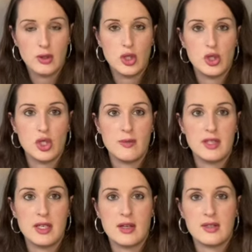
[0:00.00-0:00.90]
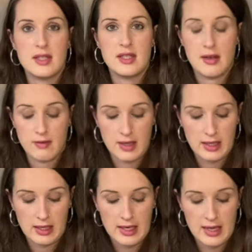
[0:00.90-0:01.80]
YouTube videos to see if I
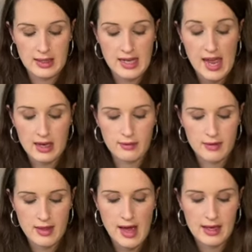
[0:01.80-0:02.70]
can get the knack for that